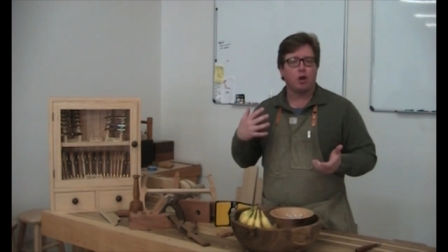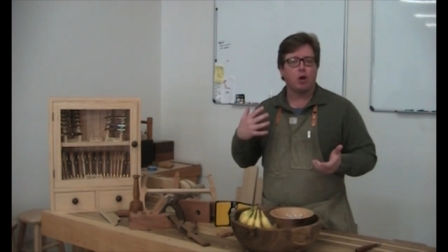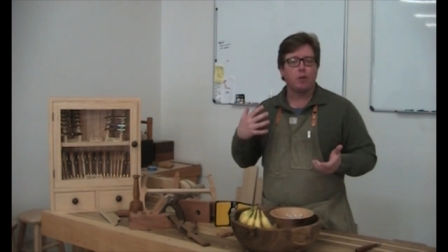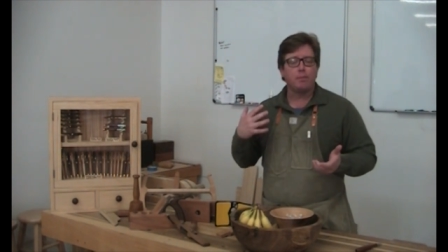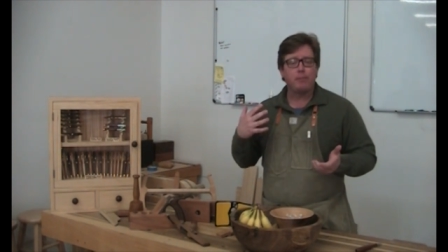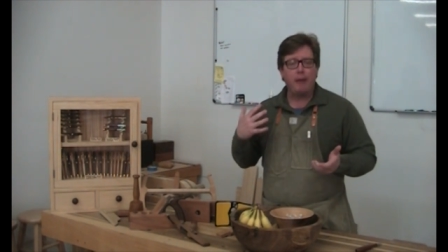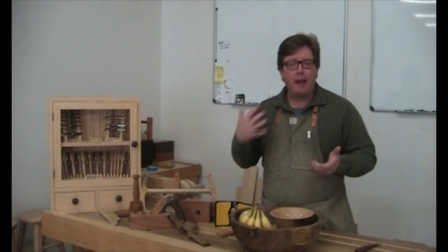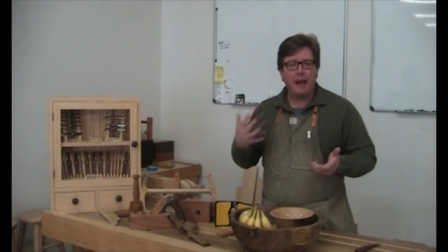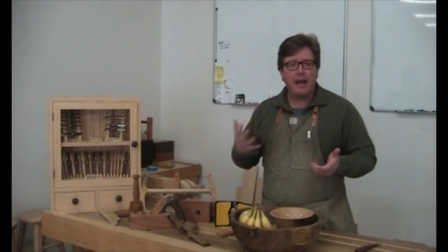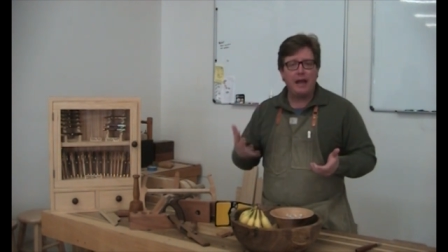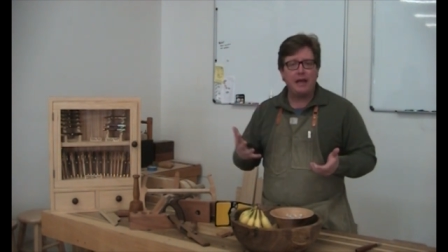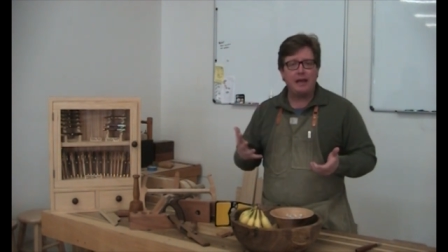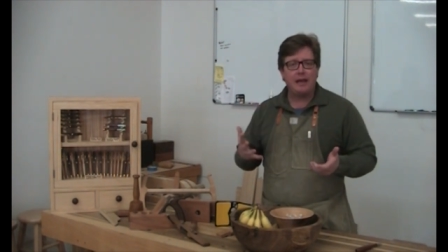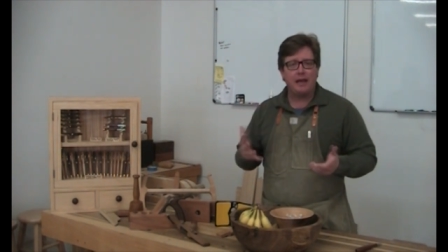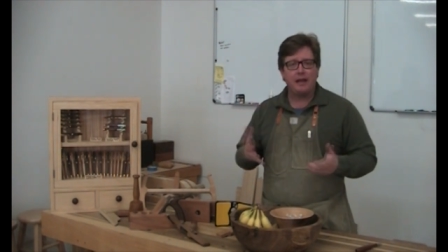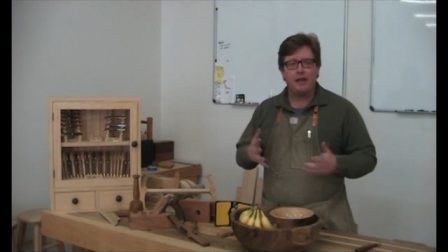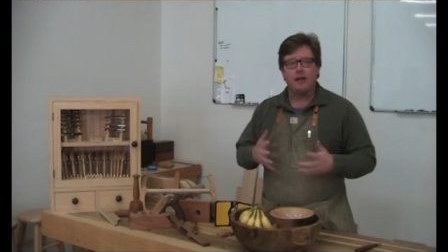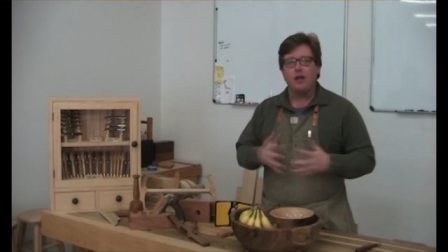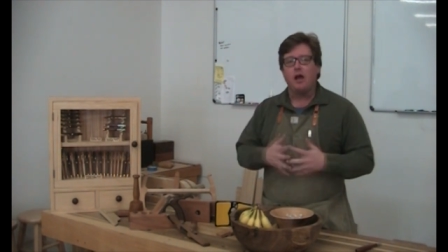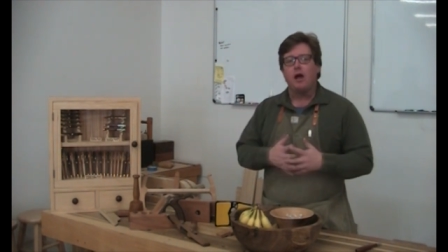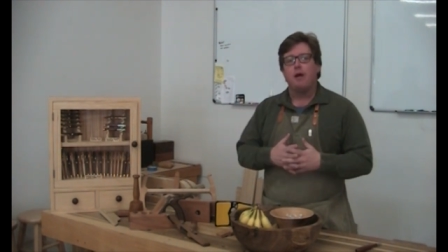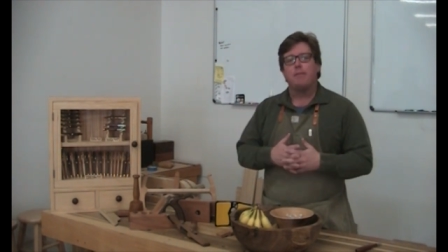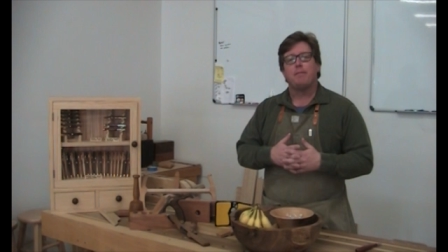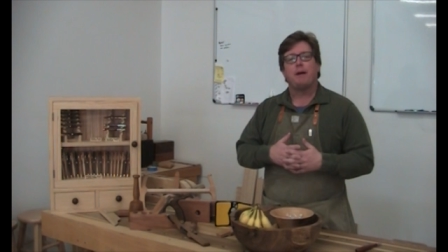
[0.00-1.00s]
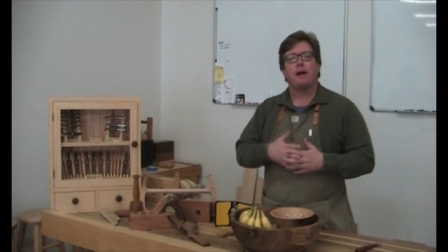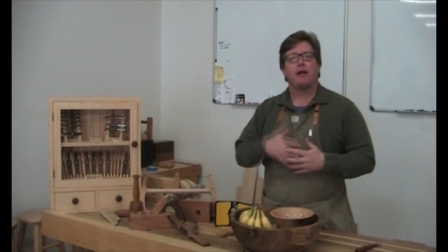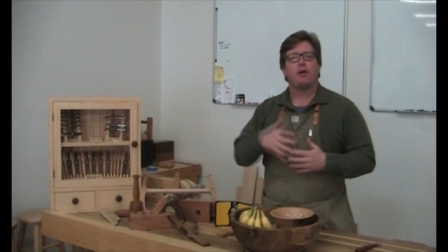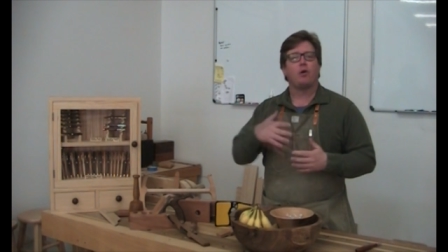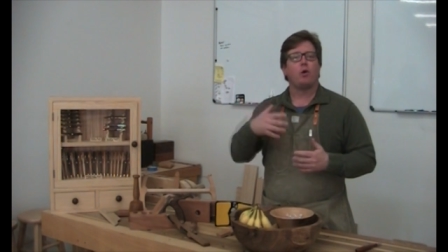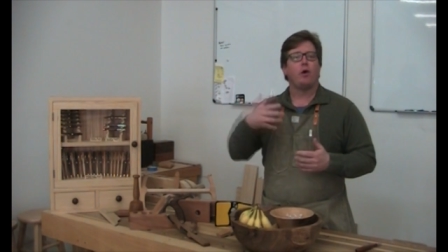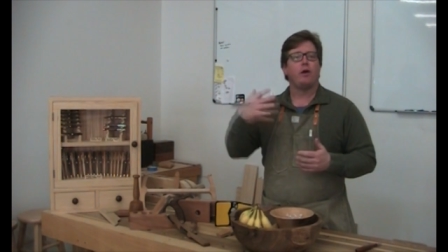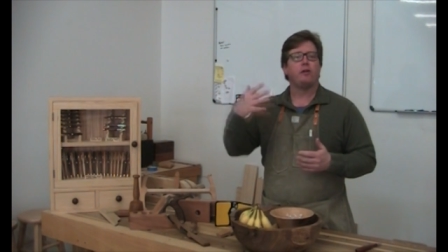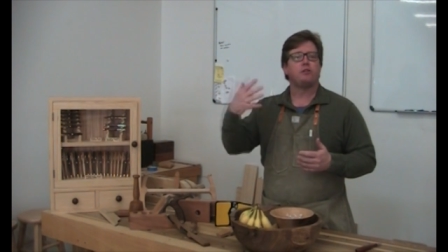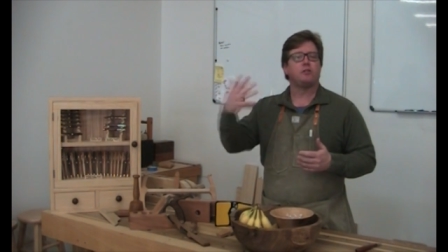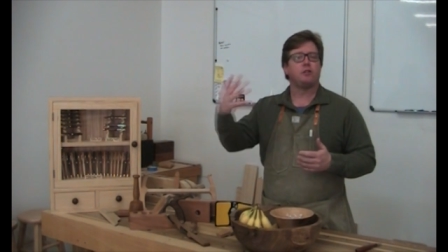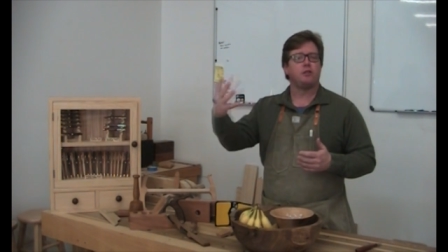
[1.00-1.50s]
learn painting by
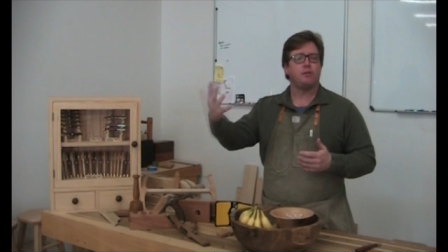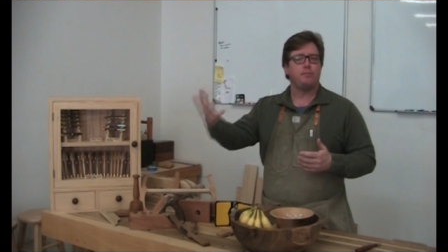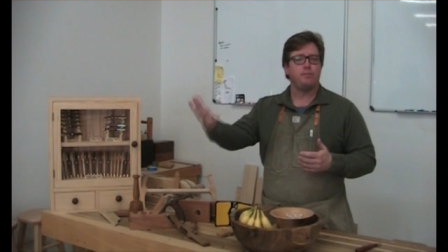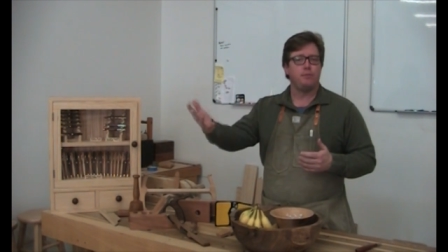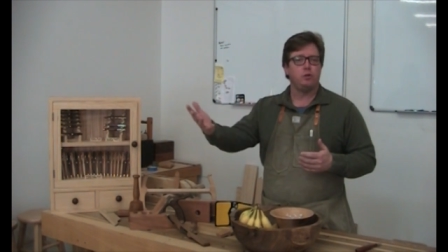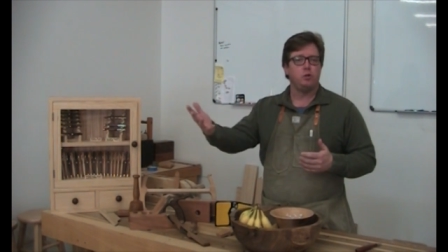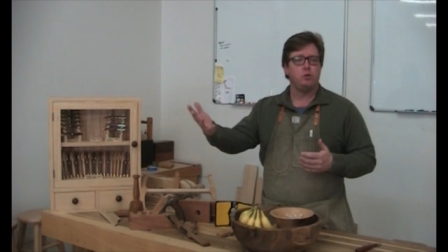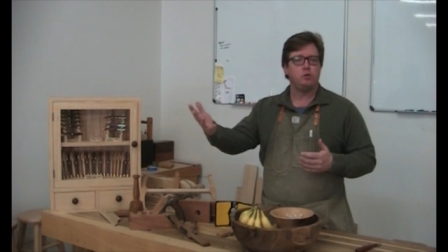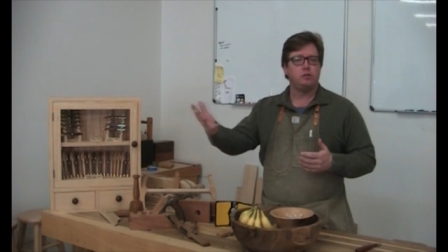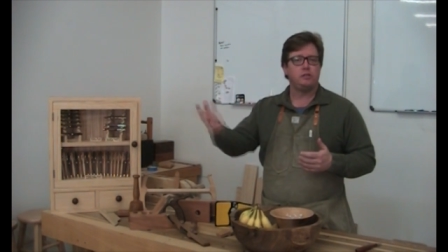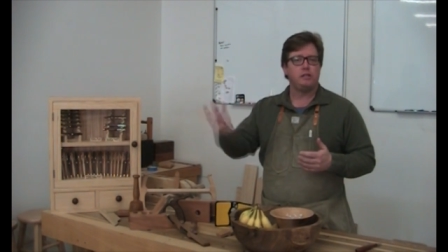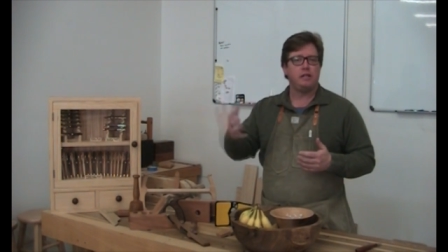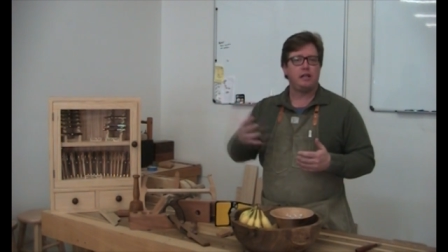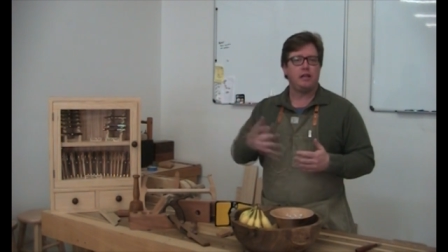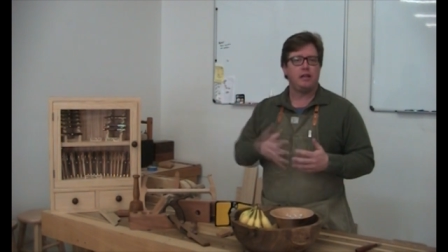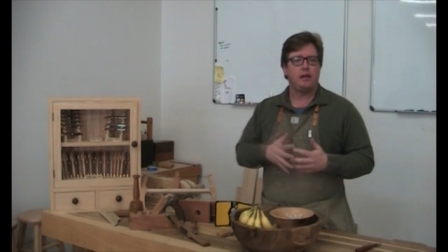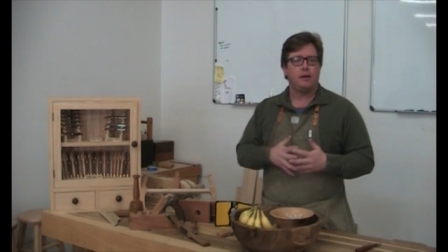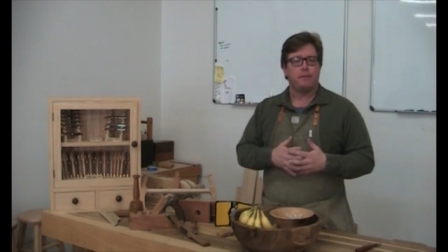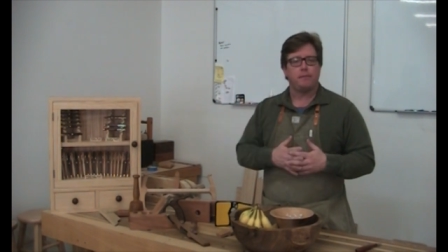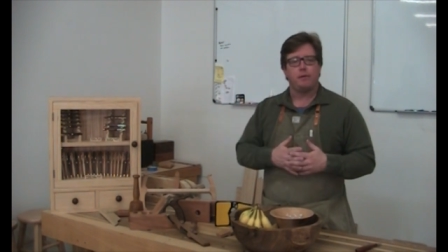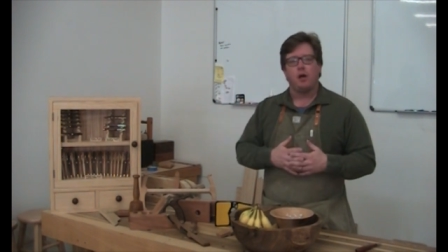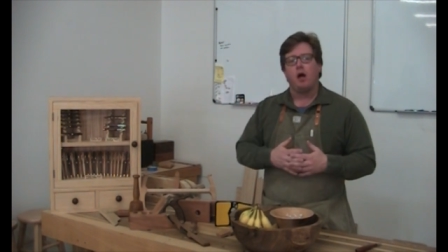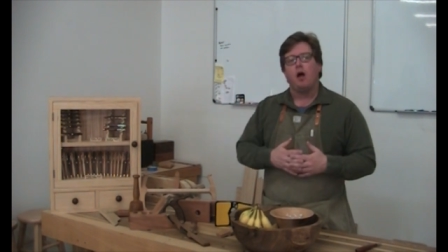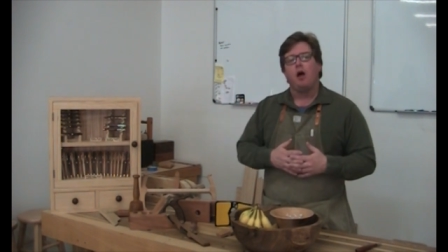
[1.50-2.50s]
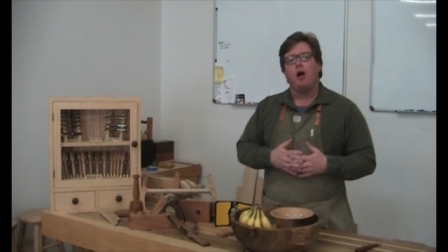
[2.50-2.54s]
going to the museum.